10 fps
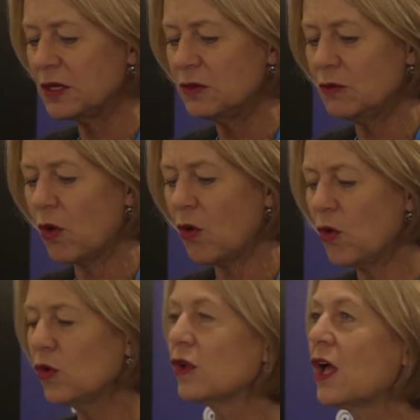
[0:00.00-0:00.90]
you
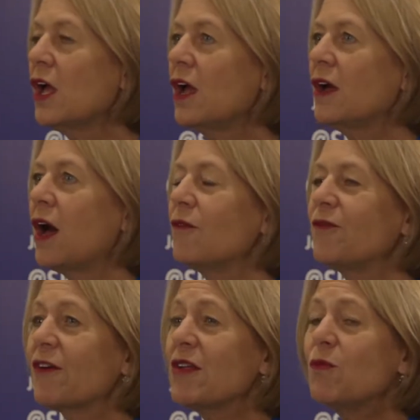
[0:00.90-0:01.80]
all, a
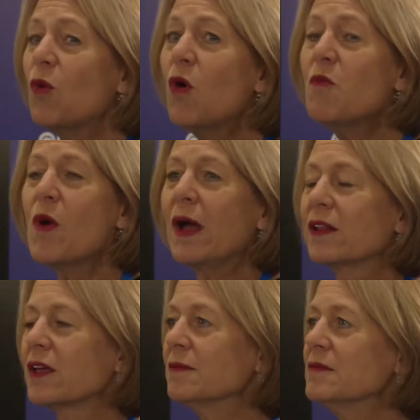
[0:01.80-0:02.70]
very warm
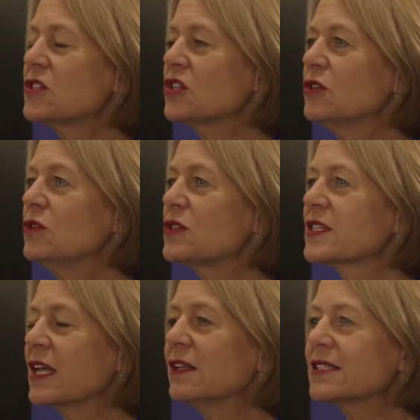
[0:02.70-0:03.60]
welcome to
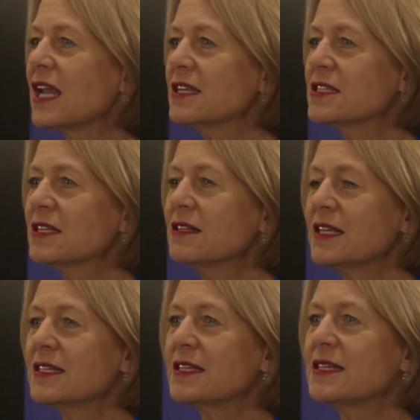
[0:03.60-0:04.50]
Skills London.
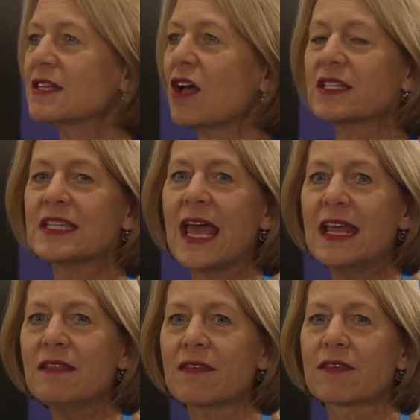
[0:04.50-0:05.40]
This is our
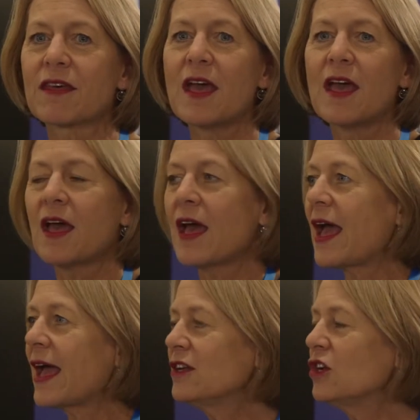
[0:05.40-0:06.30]
10th
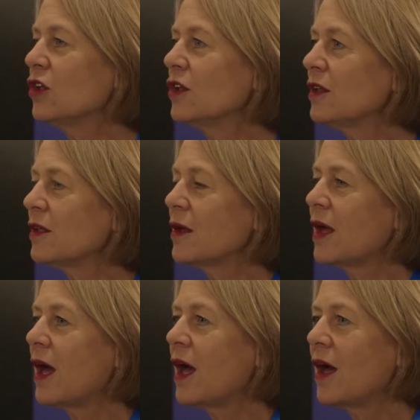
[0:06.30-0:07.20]
annual
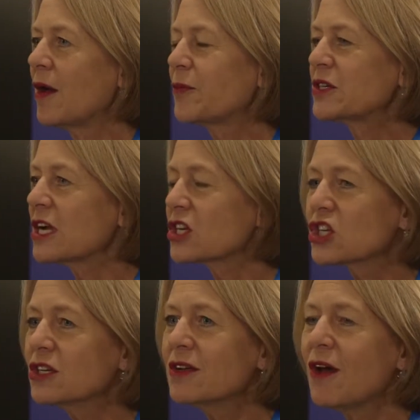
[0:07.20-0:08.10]

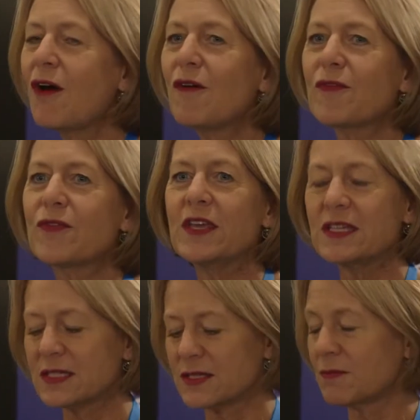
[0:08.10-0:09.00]
production of
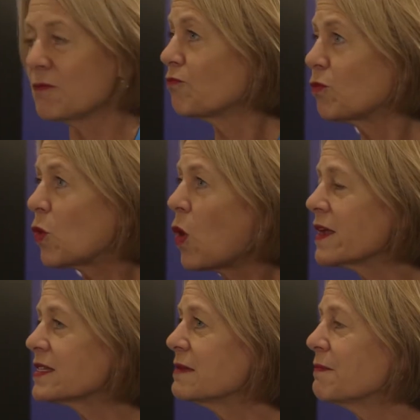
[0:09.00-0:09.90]
this,
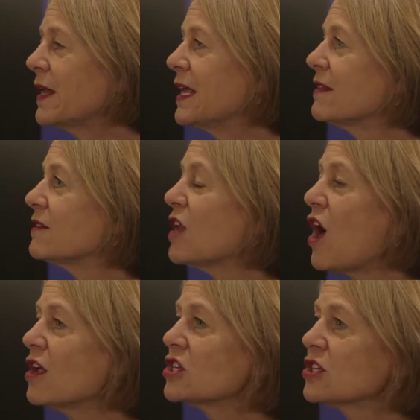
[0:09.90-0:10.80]
quite simply,
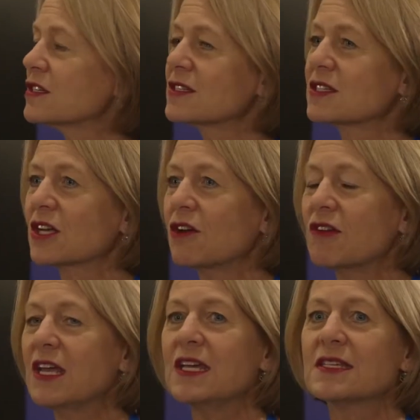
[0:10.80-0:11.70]
largest
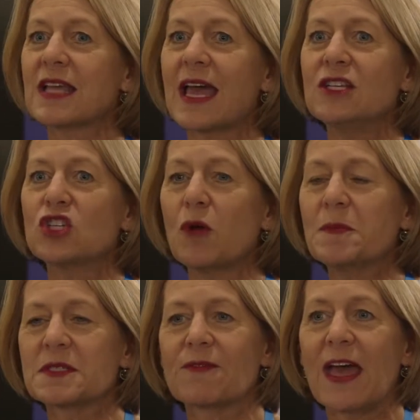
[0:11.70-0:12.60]
careers and
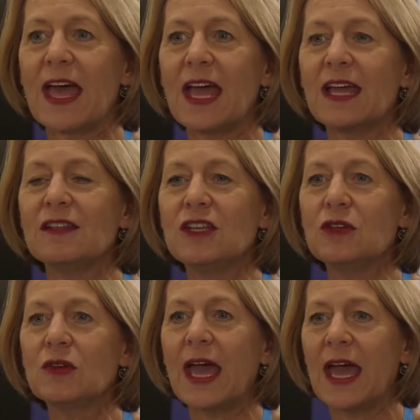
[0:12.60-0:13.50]
jobs fair in
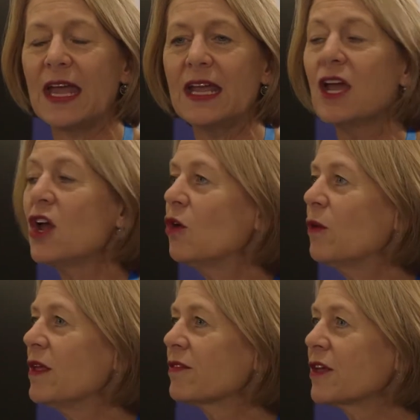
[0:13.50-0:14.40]
the UK,
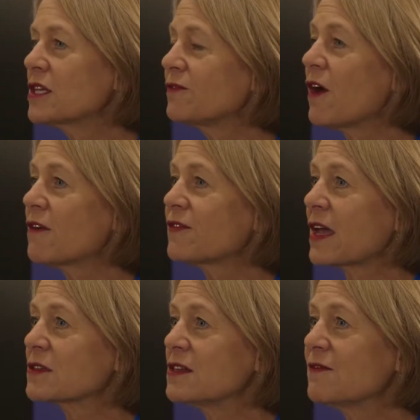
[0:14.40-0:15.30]
with
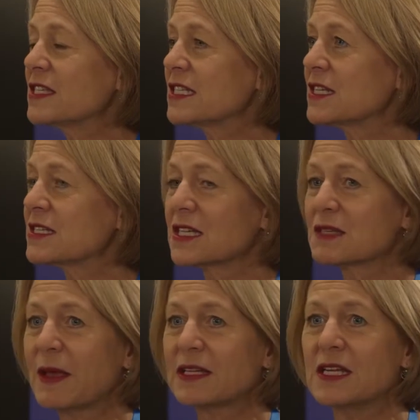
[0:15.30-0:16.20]
35,000 visitors
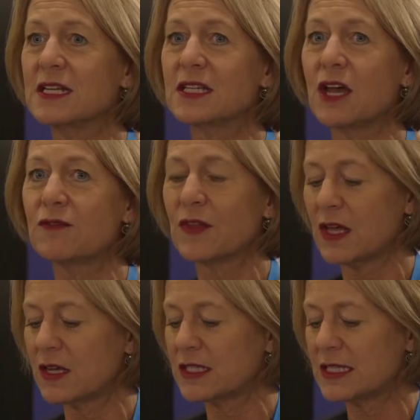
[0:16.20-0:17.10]
expected
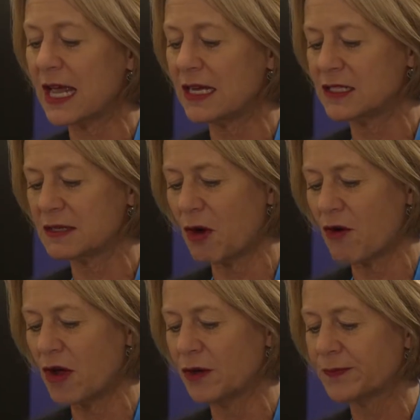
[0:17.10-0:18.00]
over today and
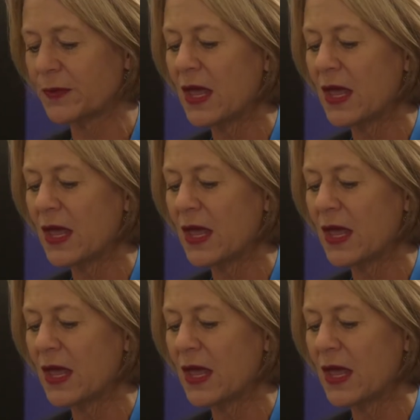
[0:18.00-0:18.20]
tomorrow.